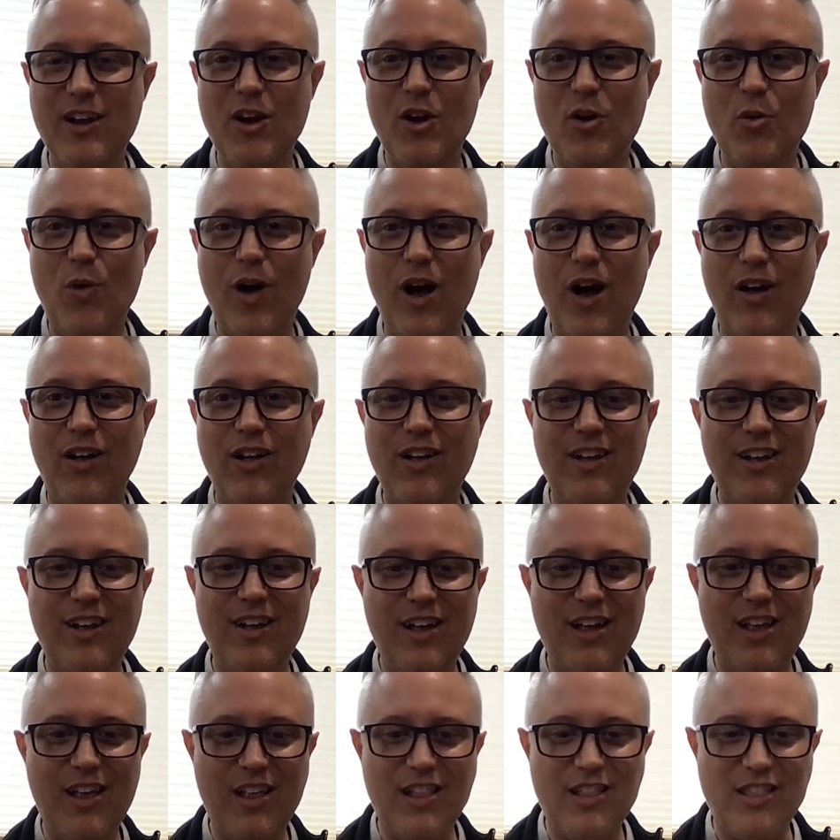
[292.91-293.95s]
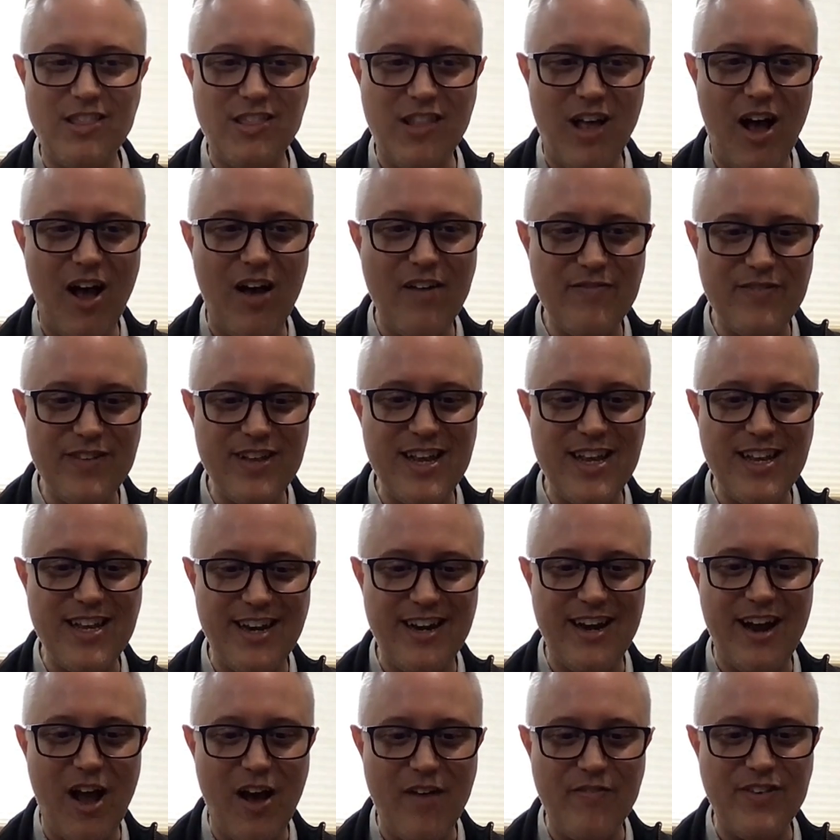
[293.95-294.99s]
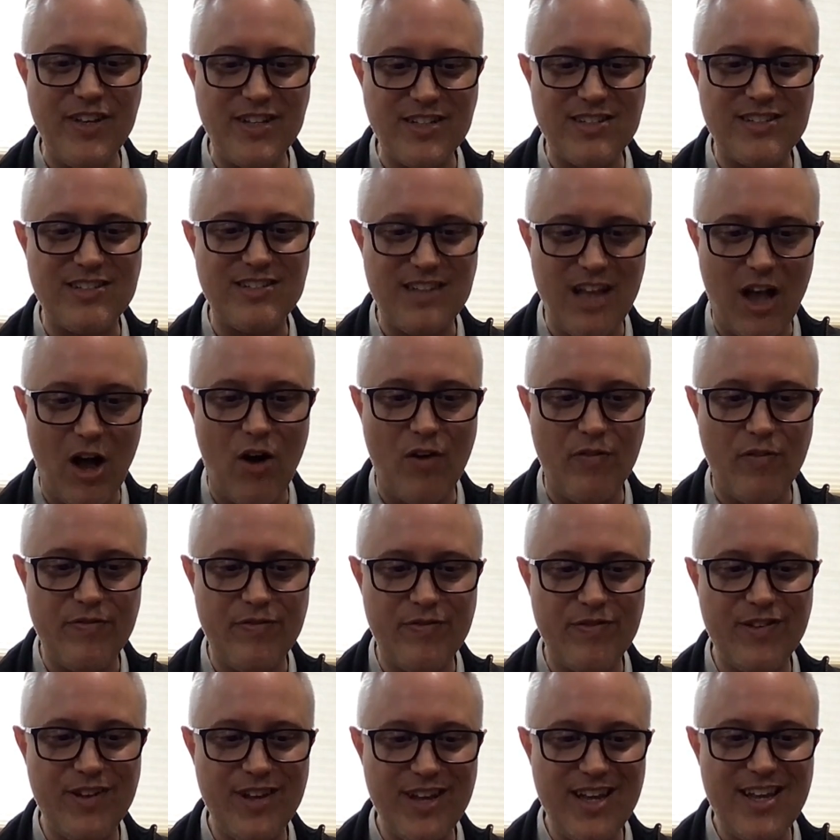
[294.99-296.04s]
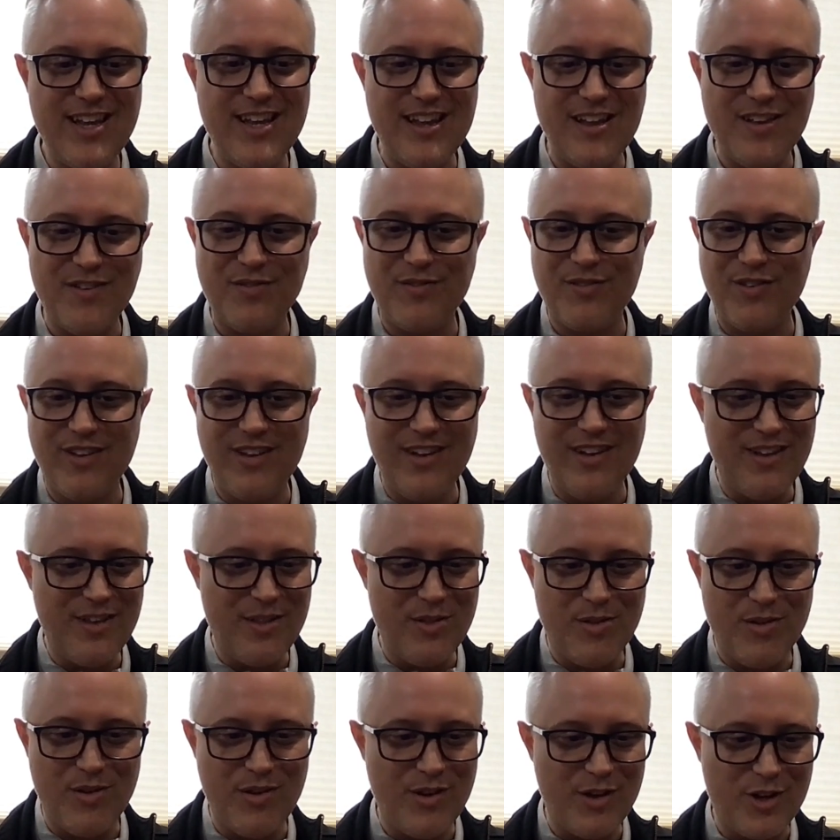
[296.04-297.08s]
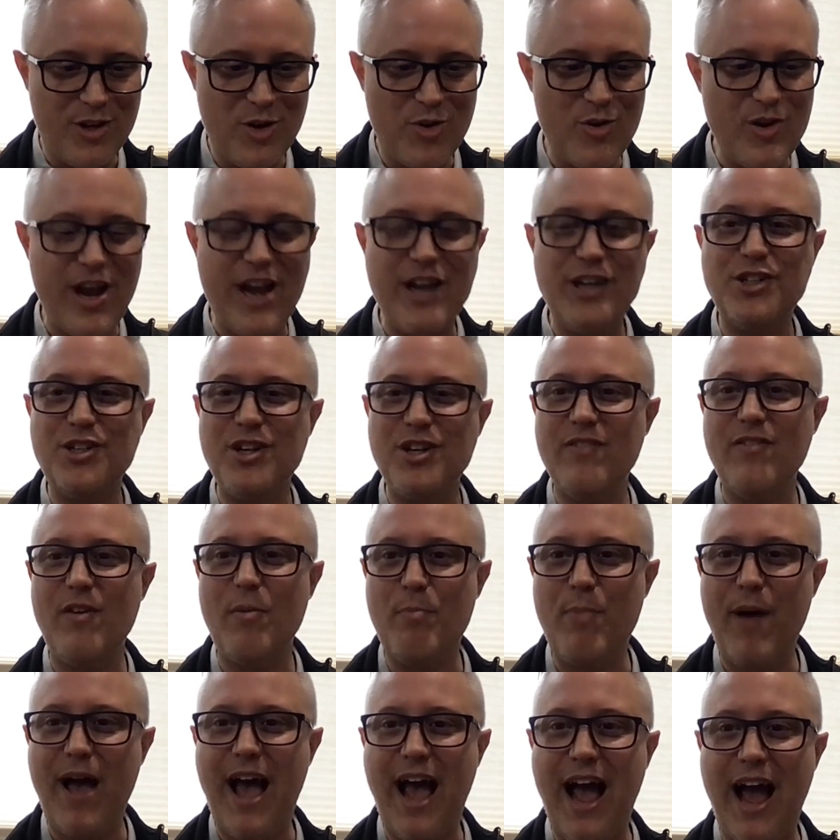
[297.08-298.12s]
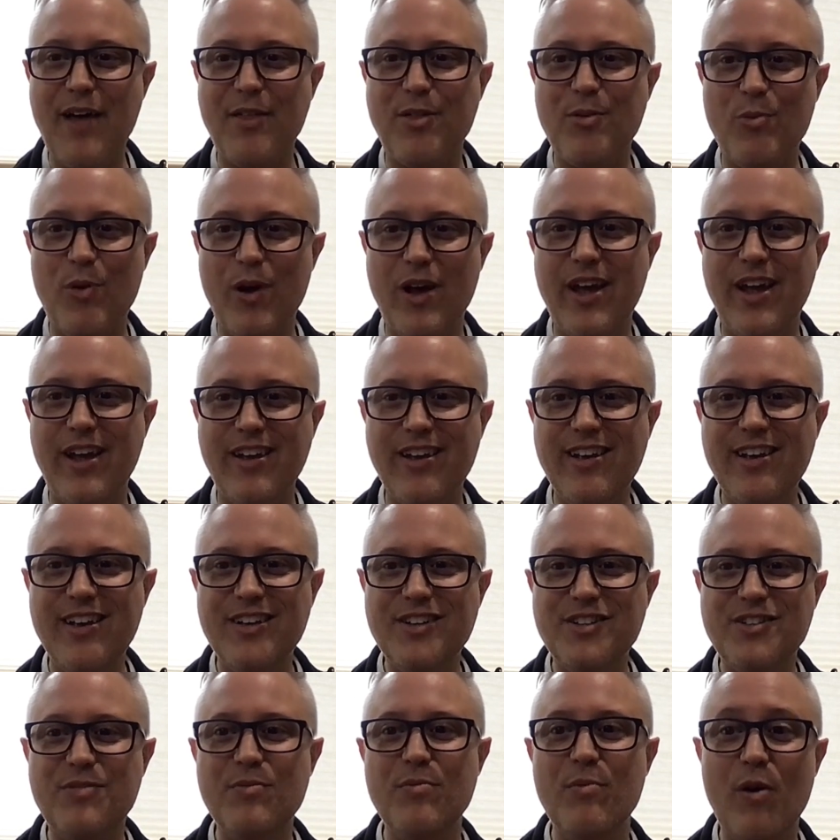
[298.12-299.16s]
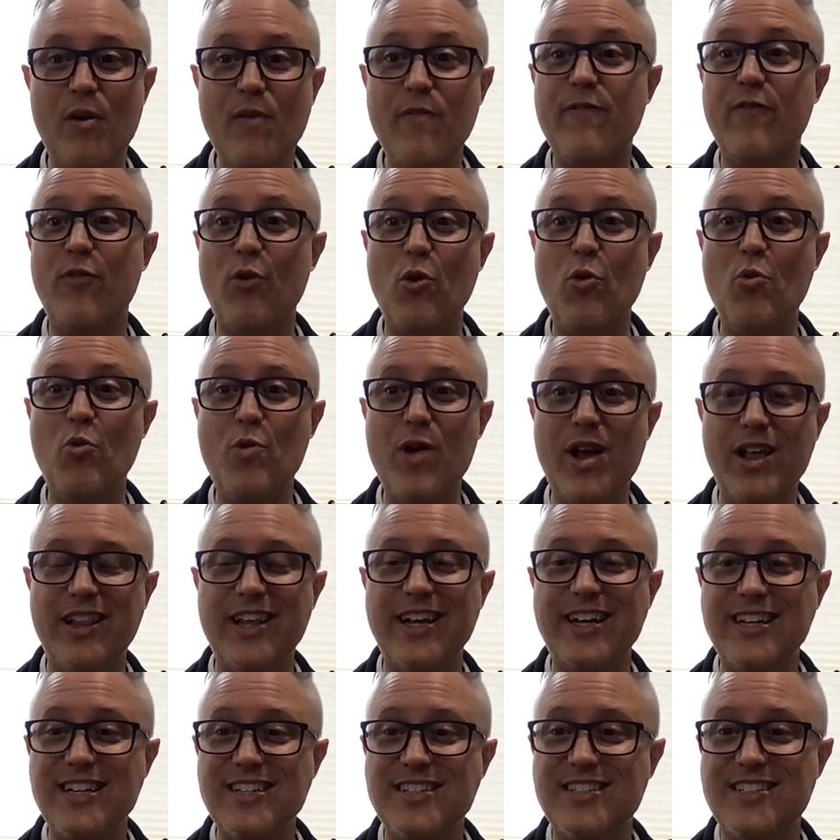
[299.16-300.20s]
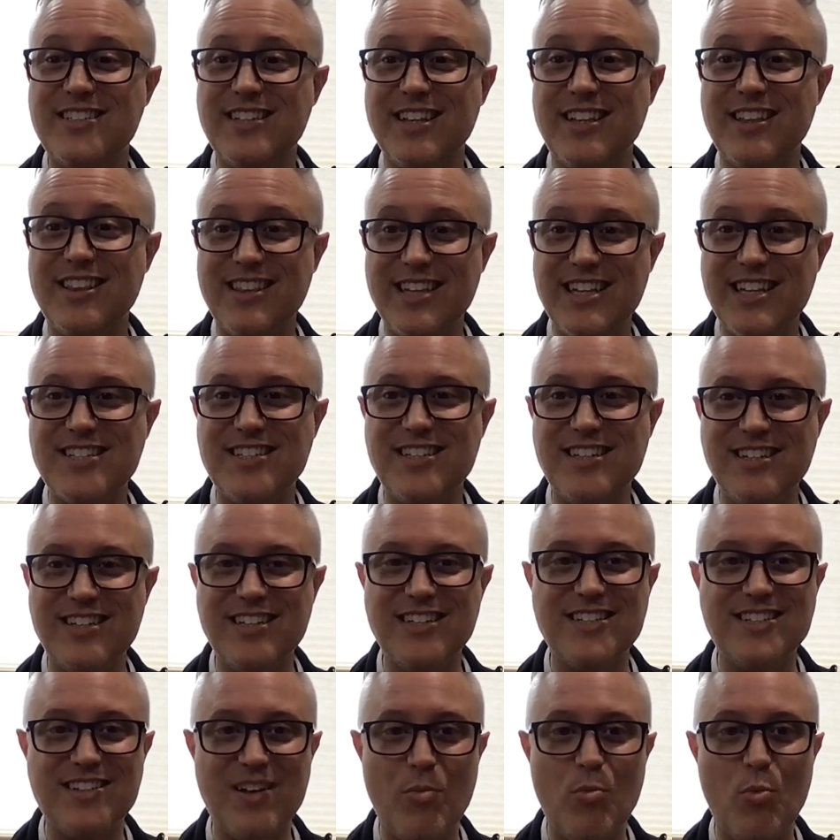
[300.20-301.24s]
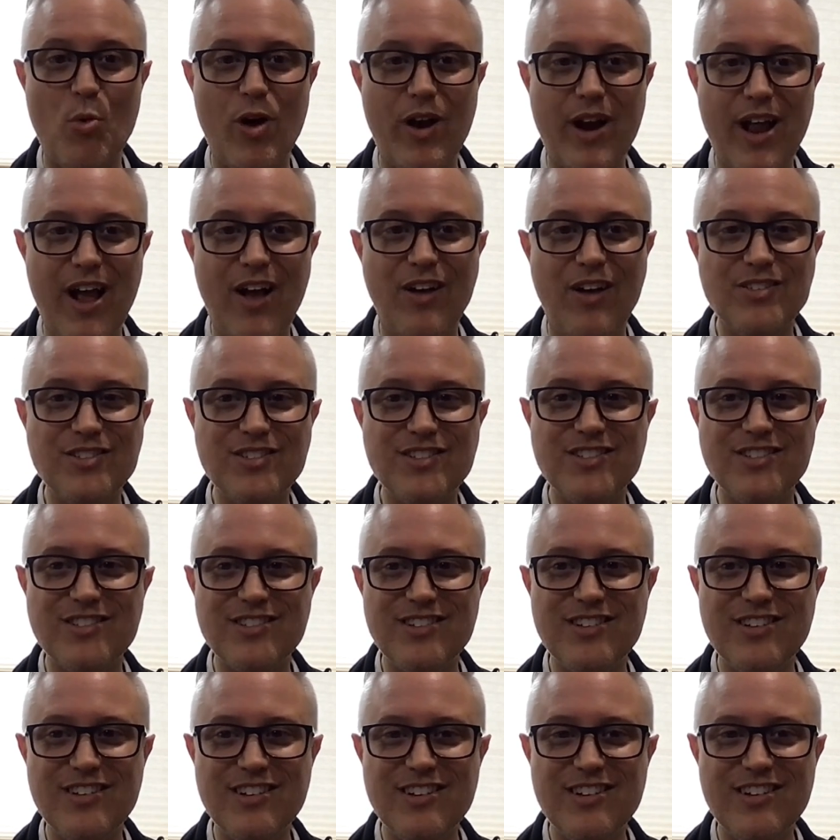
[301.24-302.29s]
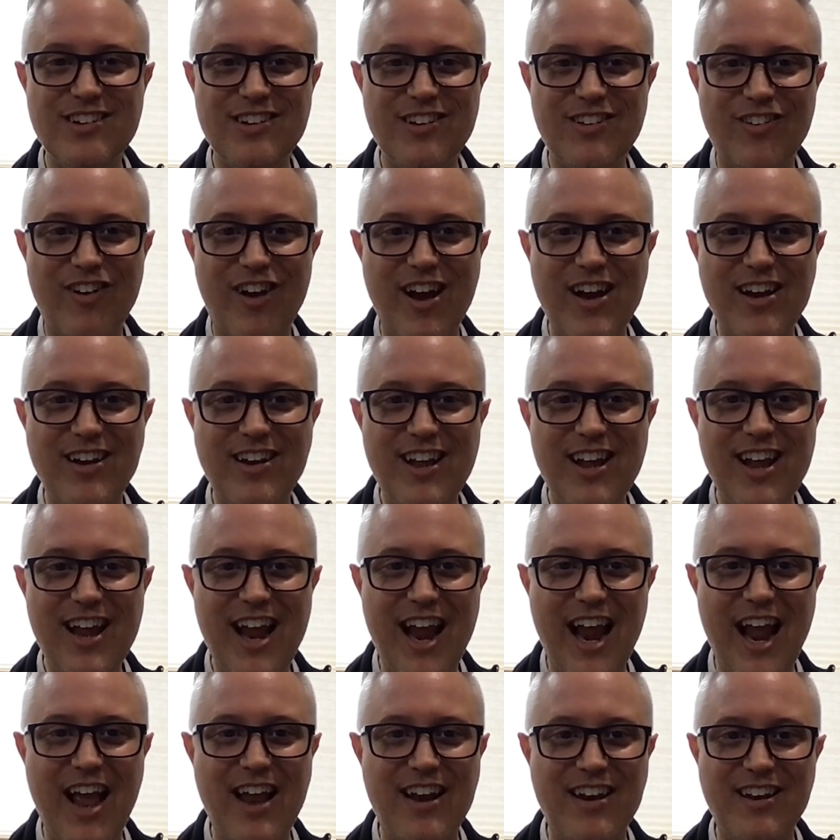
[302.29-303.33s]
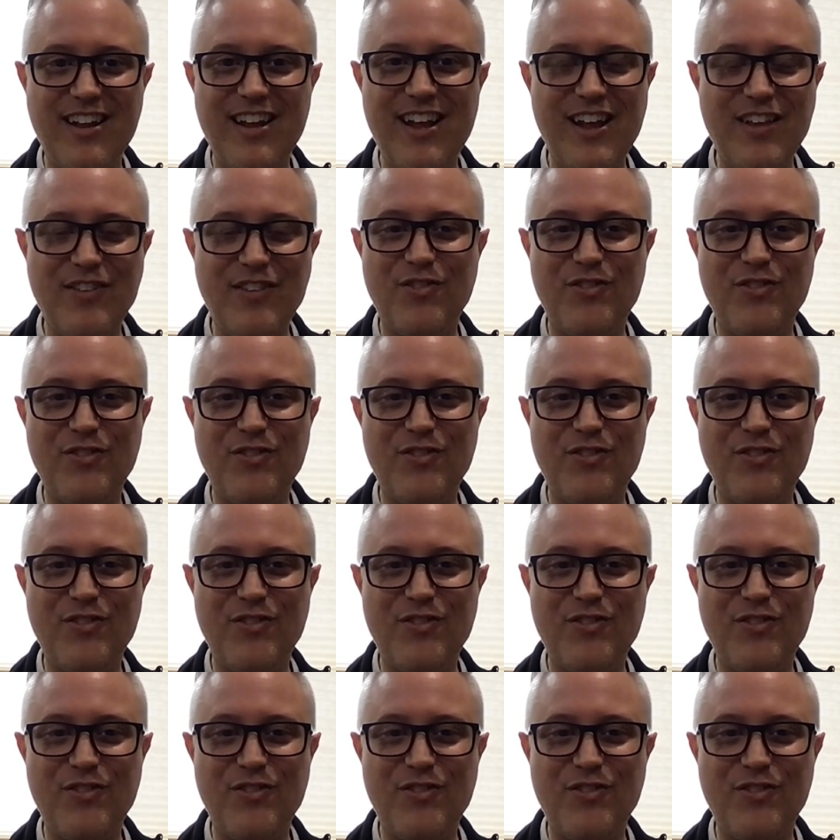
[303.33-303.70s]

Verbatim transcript: Well, love in and of itself is the creation of a pathway to, for a willingness to listen to someone else right and it's